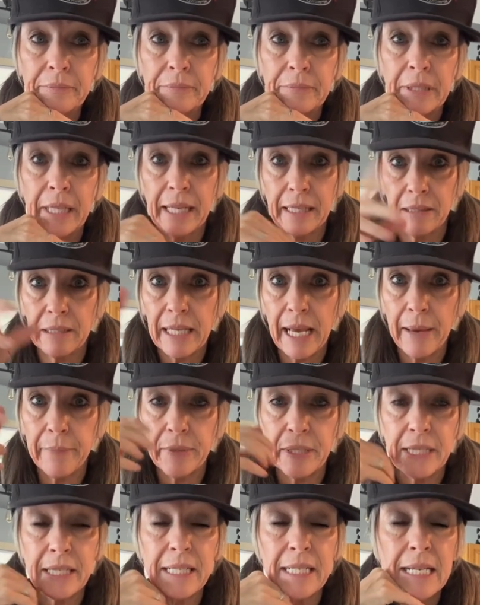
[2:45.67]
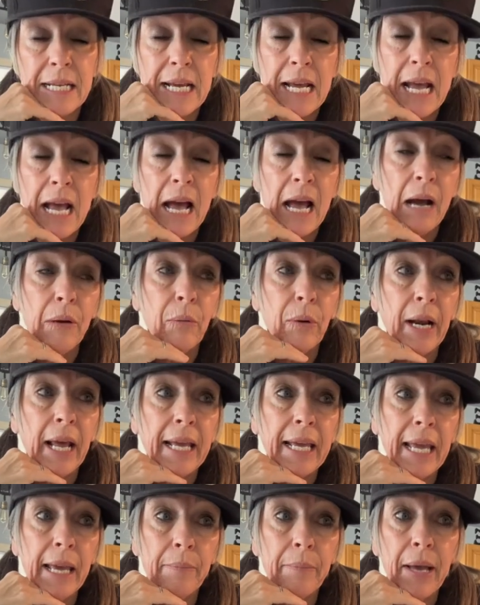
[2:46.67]
like to Edmonton, when I
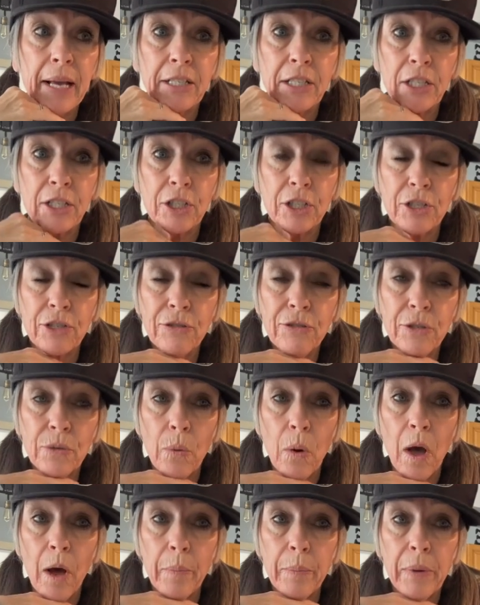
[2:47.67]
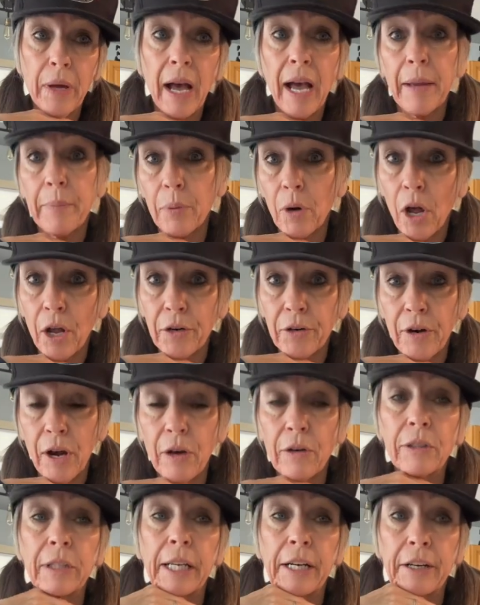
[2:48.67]
came back to the shoe swap, I brought her
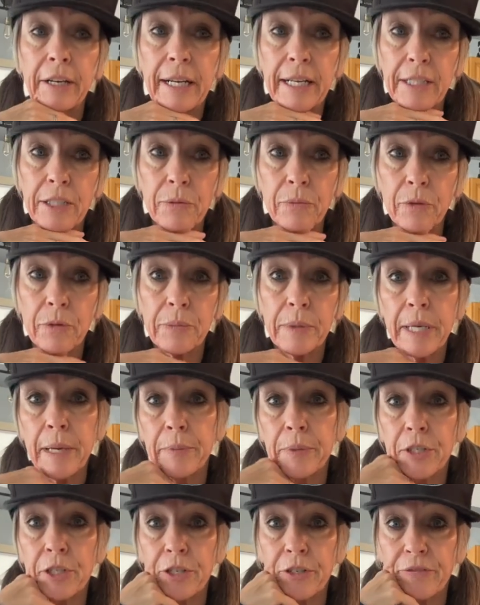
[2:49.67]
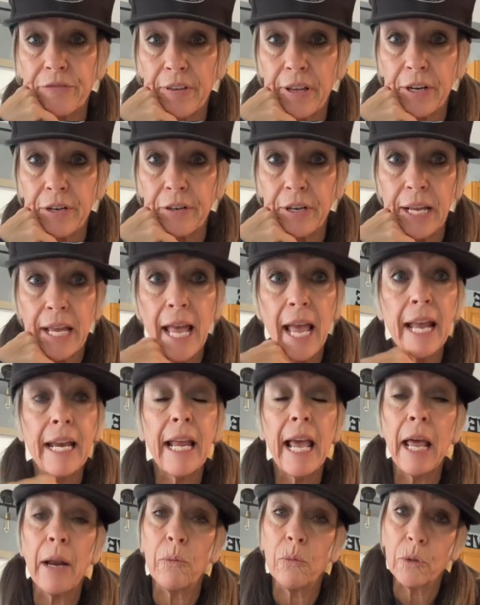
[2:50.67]
out, let her get to room temperature, fed her
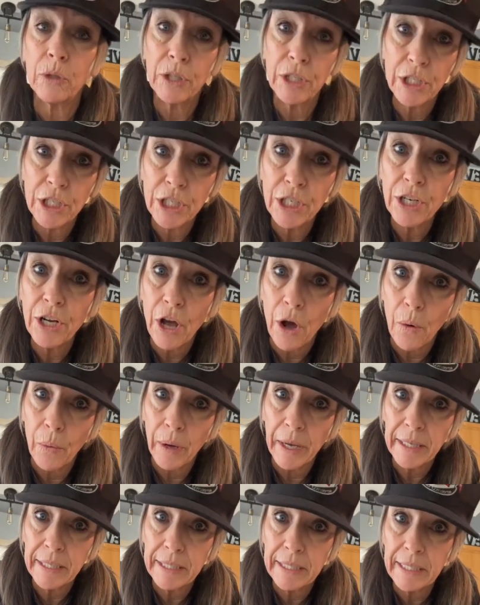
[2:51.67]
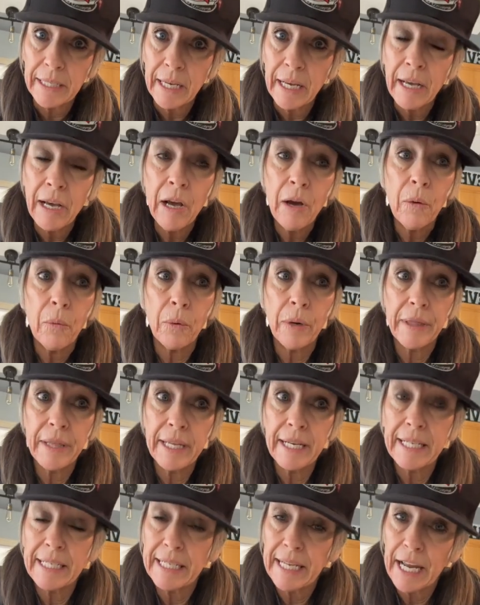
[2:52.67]
again, and wouldn't you know it,
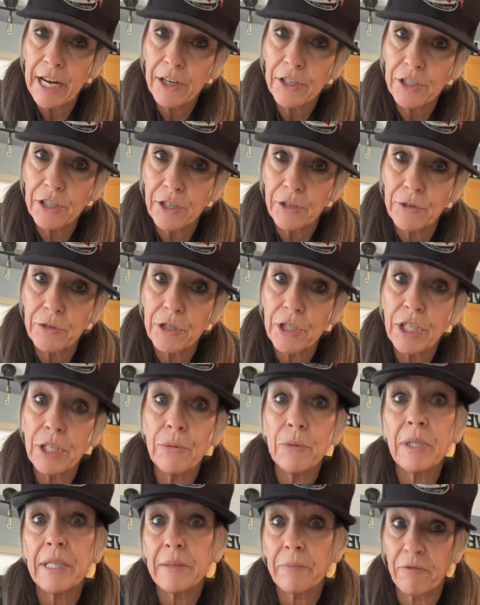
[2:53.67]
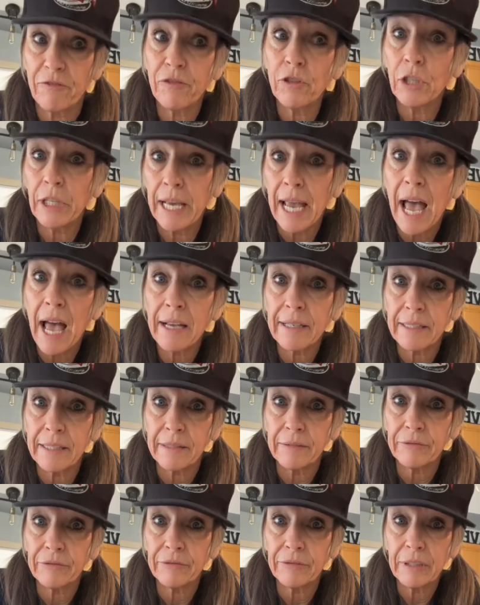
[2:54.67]
within a day or two, she was fully
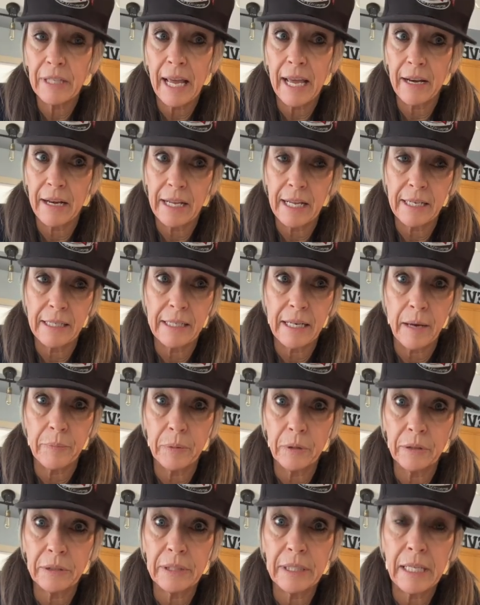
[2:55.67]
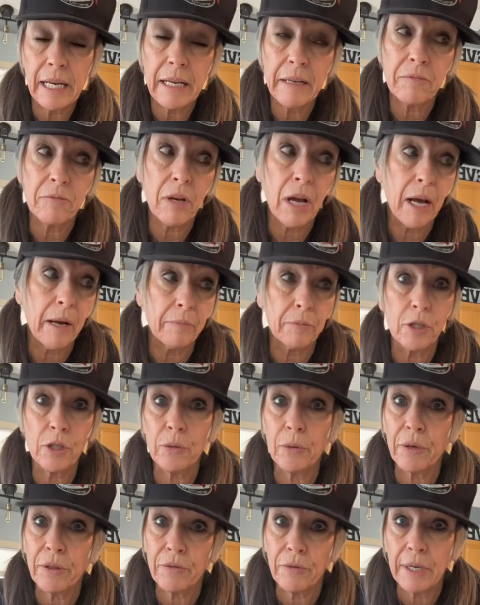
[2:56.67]
active and had doubled
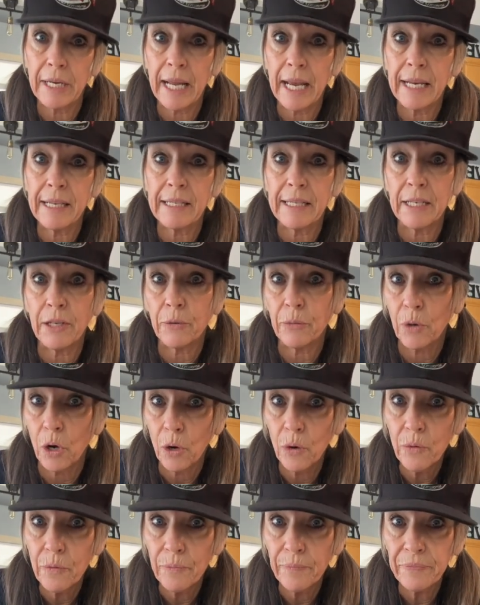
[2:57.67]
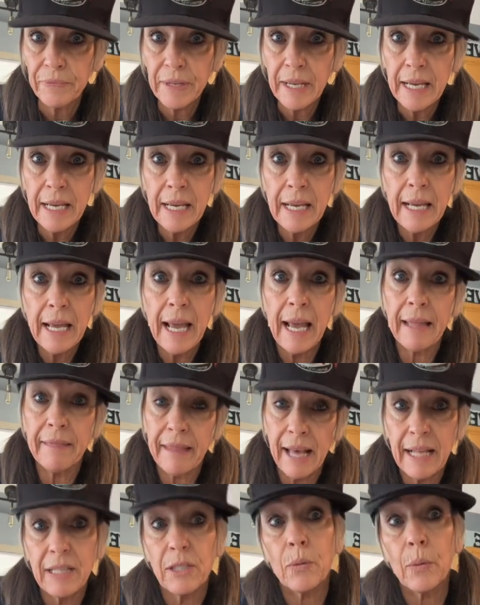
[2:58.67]
2 or 3 days in a row. And
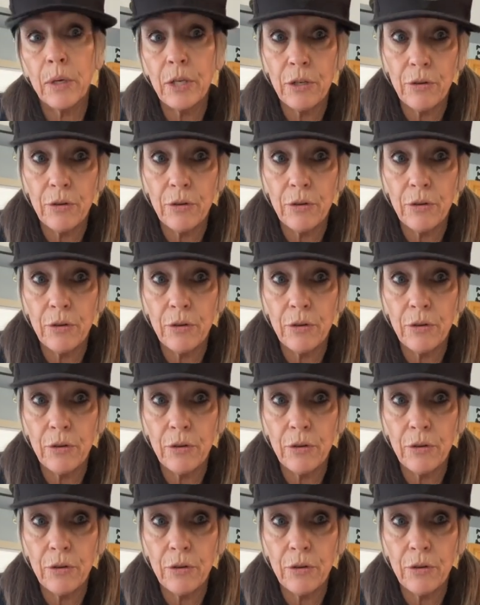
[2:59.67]
that's when you